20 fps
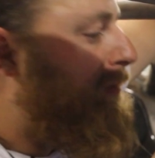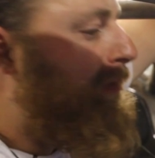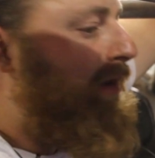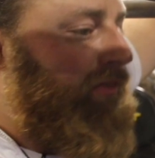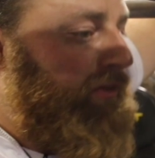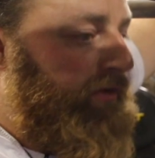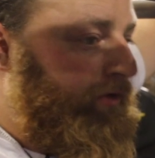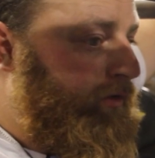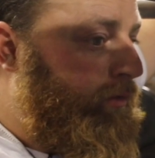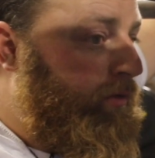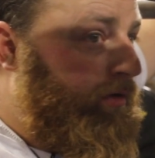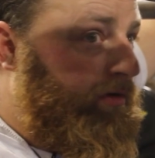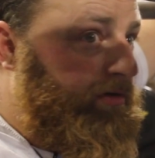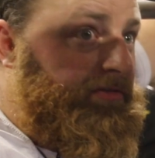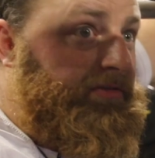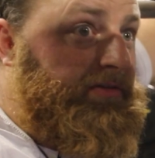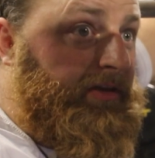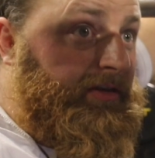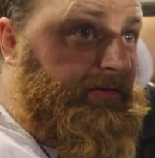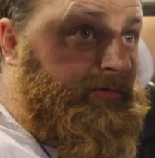about the
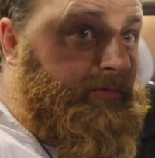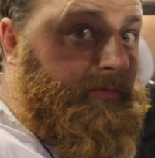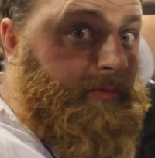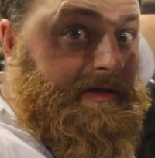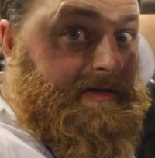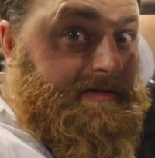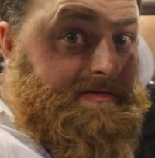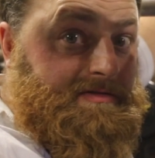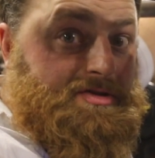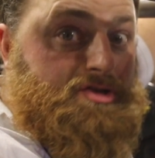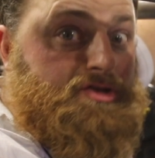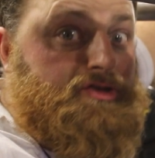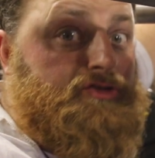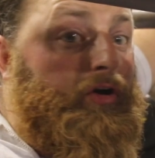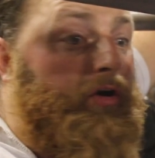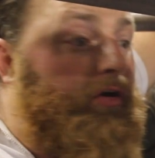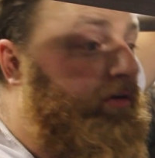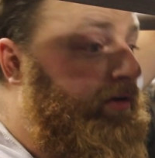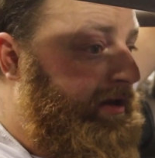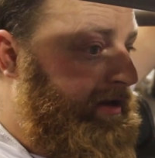doors since we
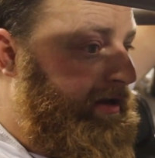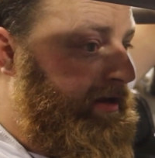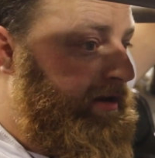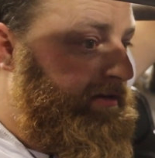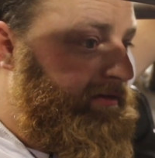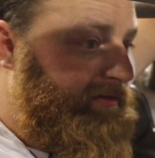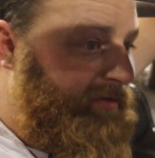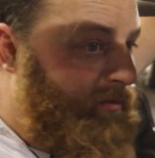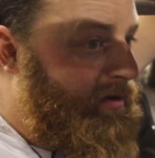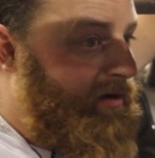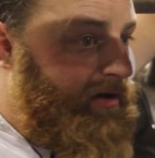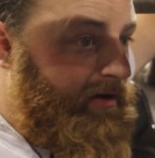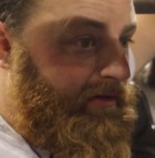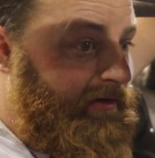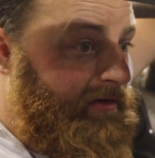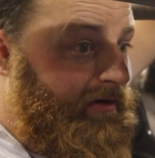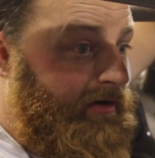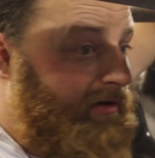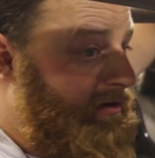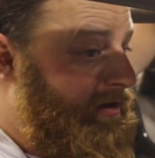started to work on
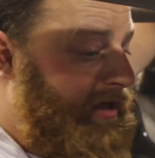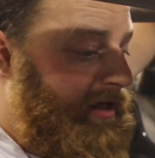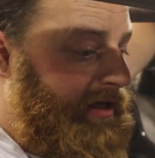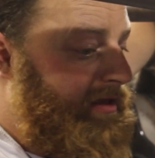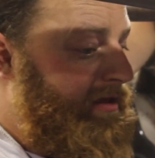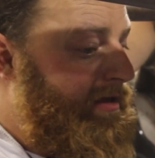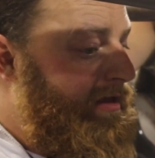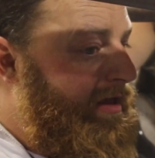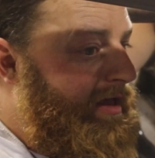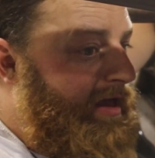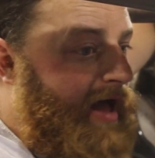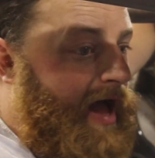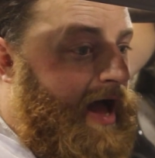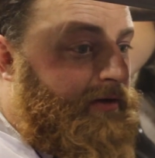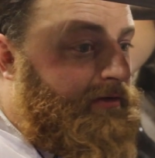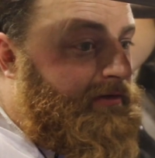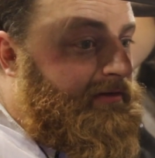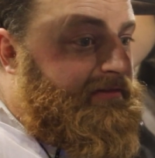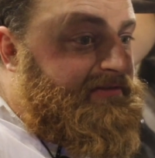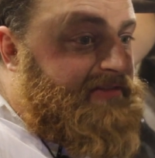the car. Like, I
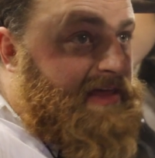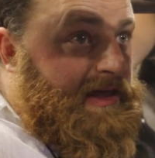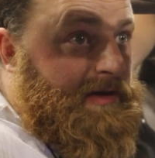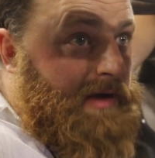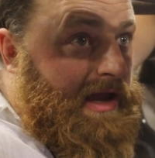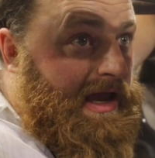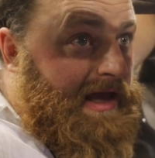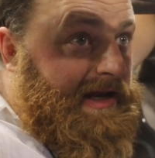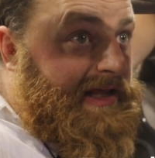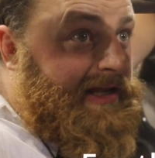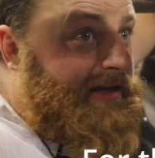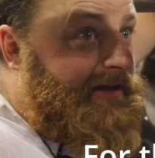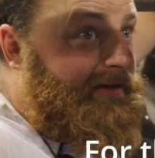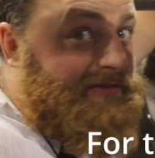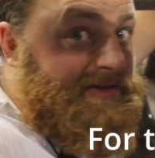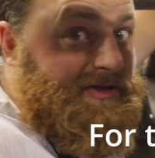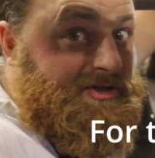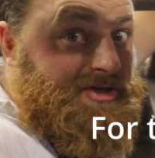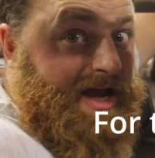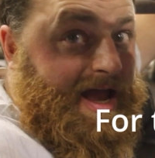don't even think we had any
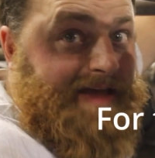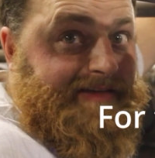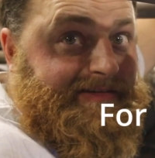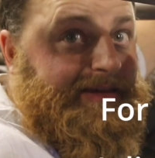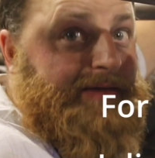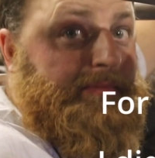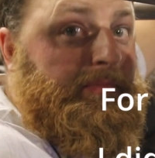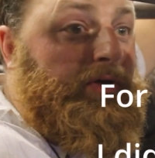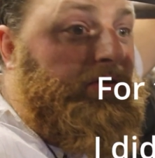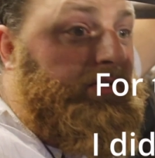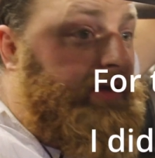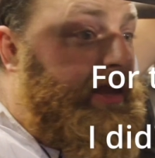of the chassis built